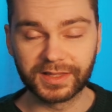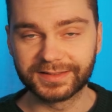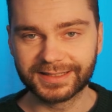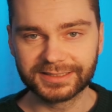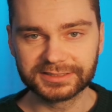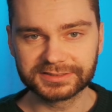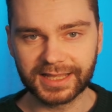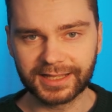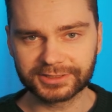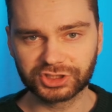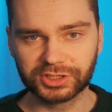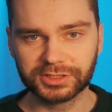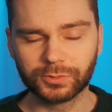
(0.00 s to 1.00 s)
And that is
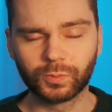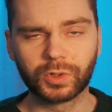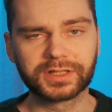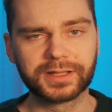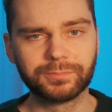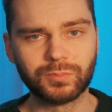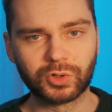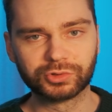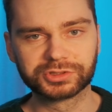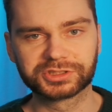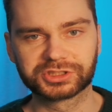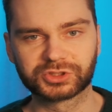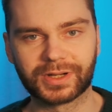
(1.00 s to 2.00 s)
actually what I
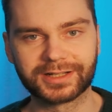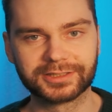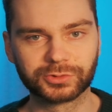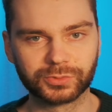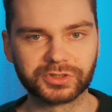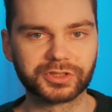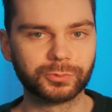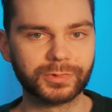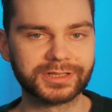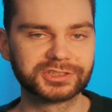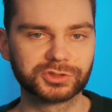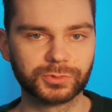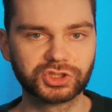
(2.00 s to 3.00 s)
most struggled with
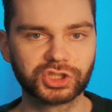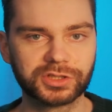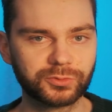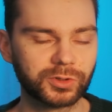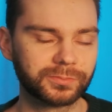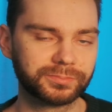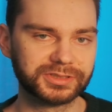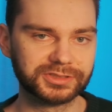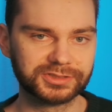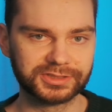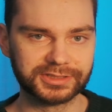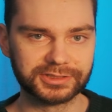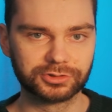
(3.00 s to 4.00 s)
when switching from
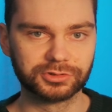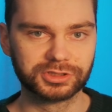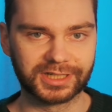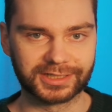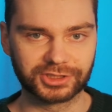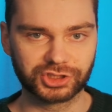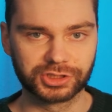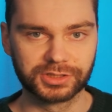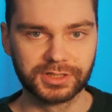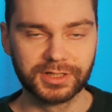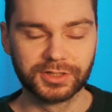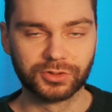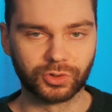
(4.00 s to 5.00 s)
PC to touch.
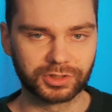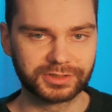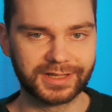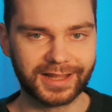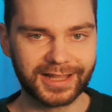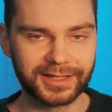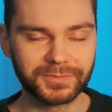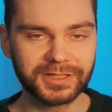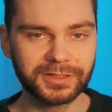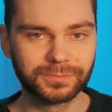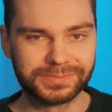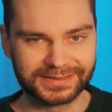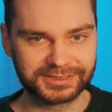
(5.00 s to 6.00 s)
Not the
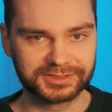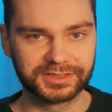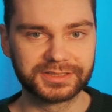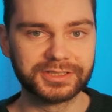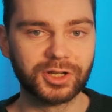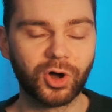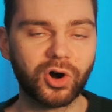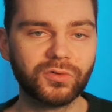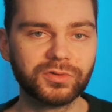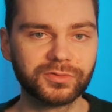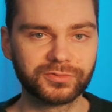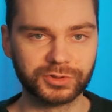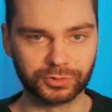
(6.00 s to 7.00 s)
aiming, but the
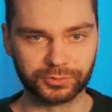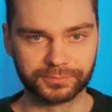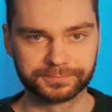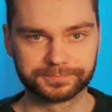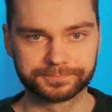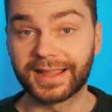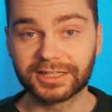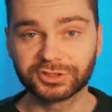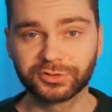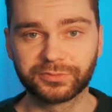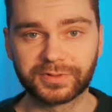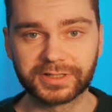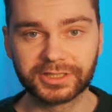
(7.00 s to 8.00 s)
overview. I had
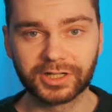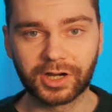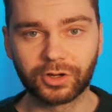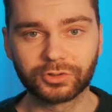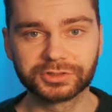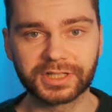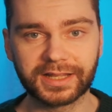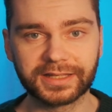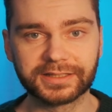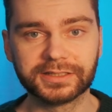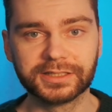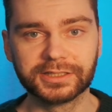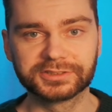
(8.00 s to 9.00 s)
to figure out
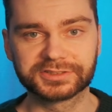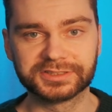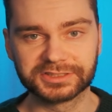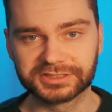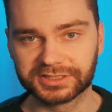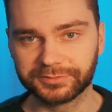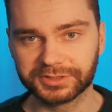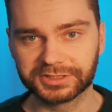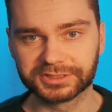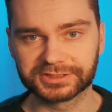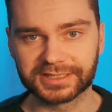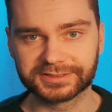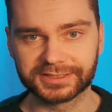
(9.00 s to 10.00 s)
a sensitivity
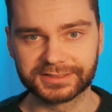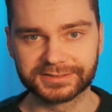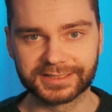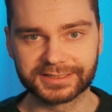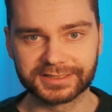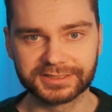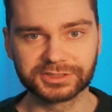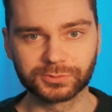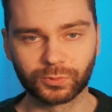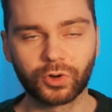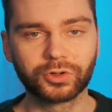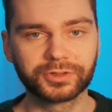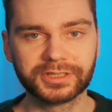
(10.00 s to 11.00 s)
setting that is
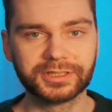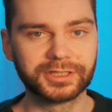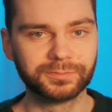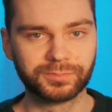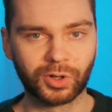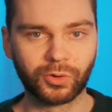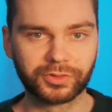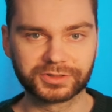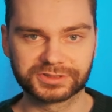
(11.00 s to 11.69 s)
working in both